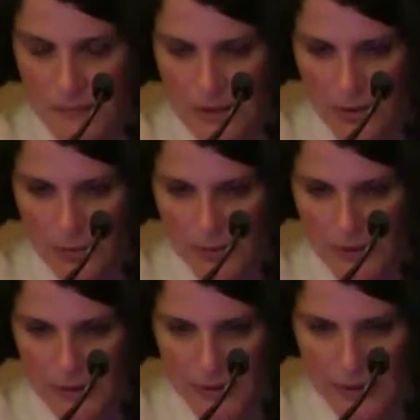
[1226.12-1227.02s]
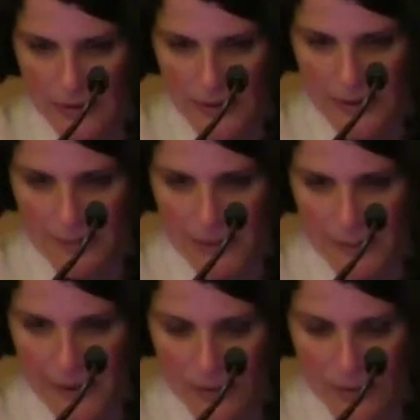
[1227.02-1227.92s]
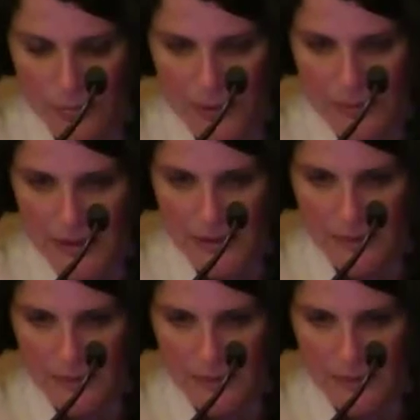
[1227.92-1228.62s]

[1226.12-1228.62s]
Oh, how do I get my PowerPoint back up?